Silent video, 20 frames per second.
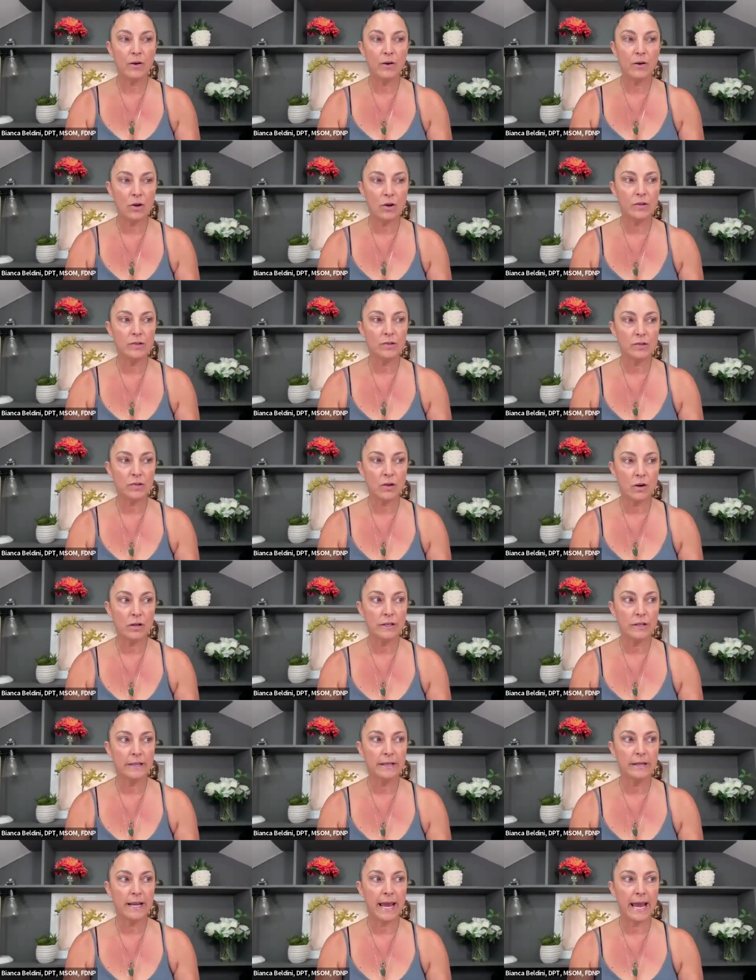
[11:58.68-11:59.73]
it all
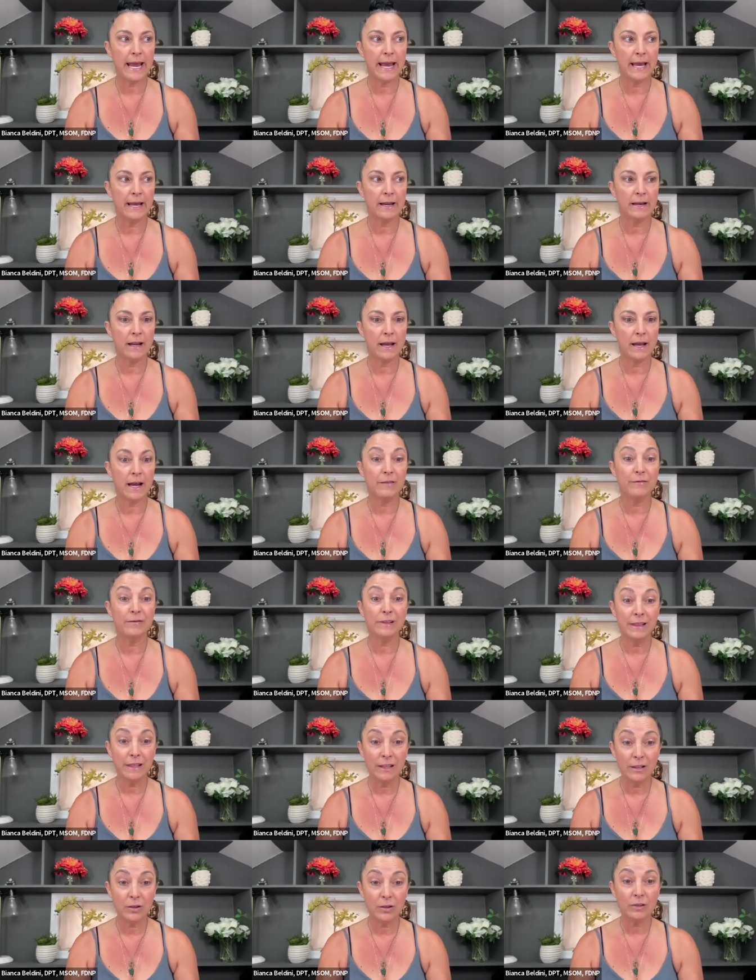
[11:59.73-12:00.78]
started. And I've
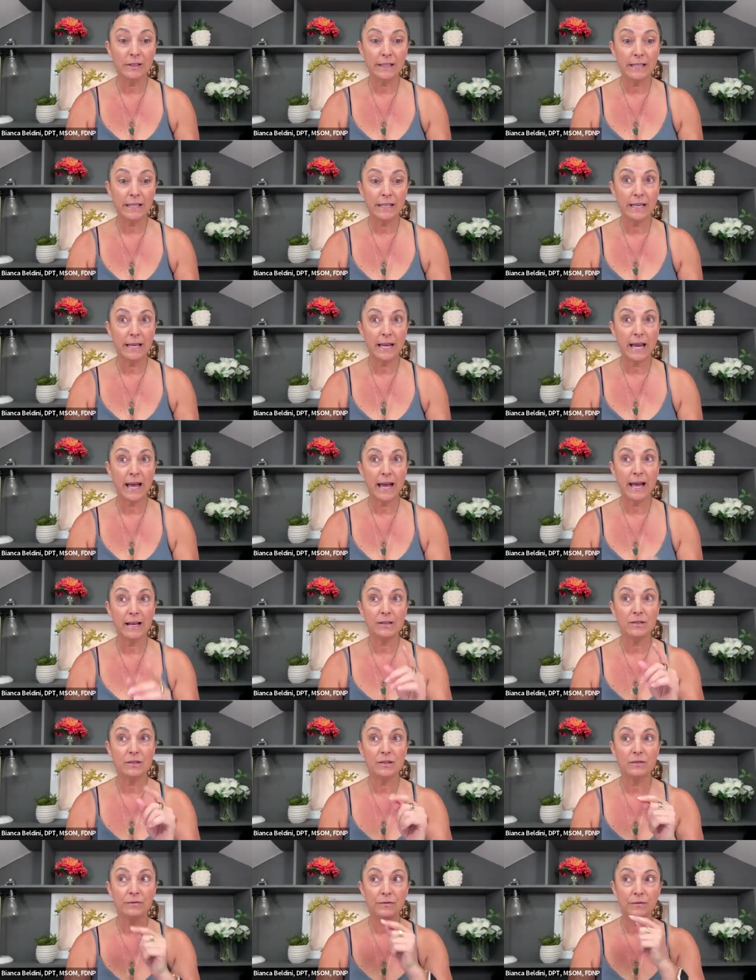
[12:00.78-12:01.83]
literally,
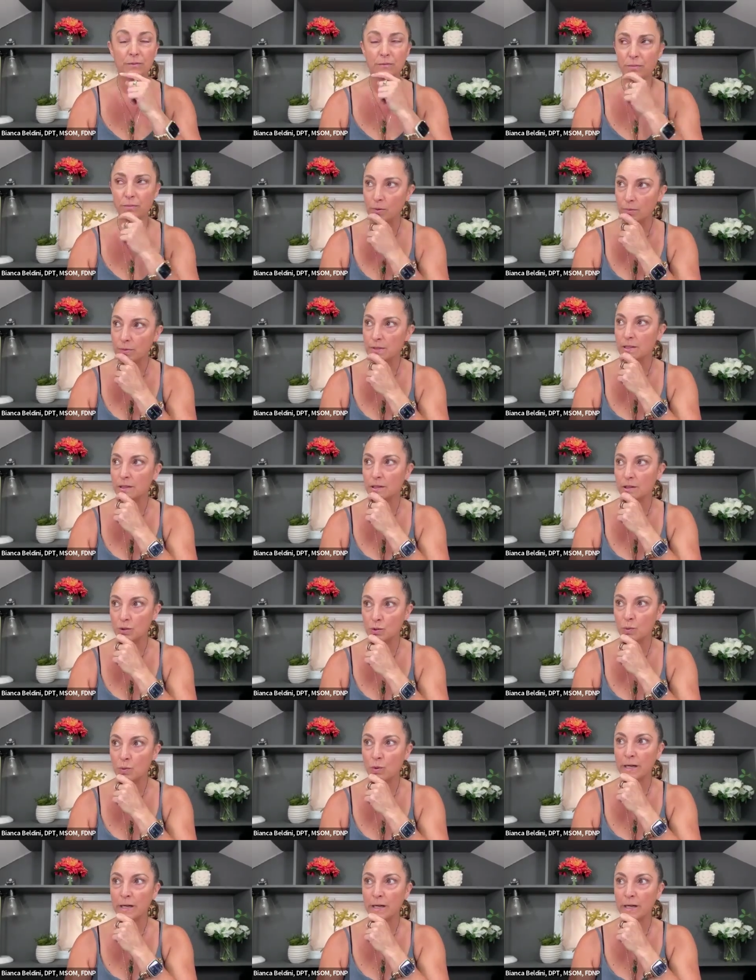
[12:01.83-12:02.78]
as of what was it, the